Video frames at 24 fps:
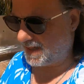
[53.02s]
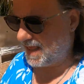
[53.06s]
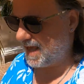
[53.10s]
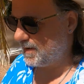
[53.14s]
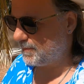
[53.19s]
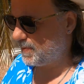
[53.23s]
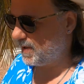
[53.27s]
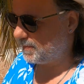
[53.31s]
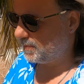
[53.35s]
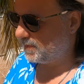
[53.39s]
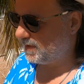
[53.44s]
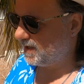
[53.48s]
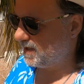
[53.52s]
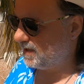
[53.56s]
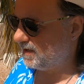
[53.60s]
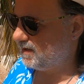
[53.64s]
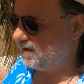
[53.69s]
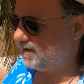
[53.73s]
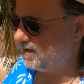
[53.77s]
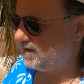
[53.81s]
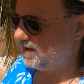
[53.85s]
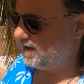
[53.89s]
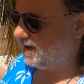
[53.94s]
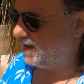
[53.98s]
a lot of people
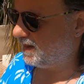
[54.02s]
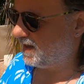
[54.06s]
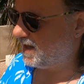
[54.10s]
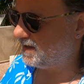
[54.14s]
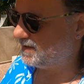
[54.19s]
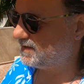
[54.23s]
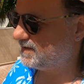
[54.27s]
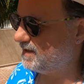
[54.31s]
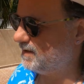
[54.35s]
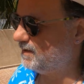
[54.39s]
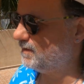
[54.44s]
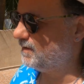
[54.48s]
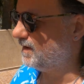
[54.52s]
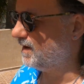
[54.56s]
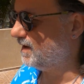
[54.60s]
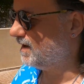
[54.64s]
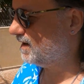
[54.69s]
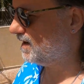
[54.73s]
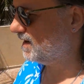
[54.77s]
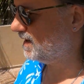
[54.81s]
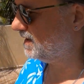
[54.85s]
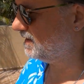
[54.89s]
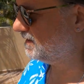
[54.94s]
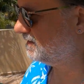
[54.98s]
here and a lot's going
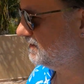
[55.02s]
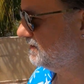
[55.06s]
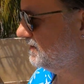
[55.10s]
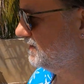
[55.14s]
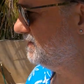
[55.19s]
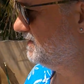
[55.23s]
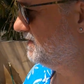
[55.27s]
on.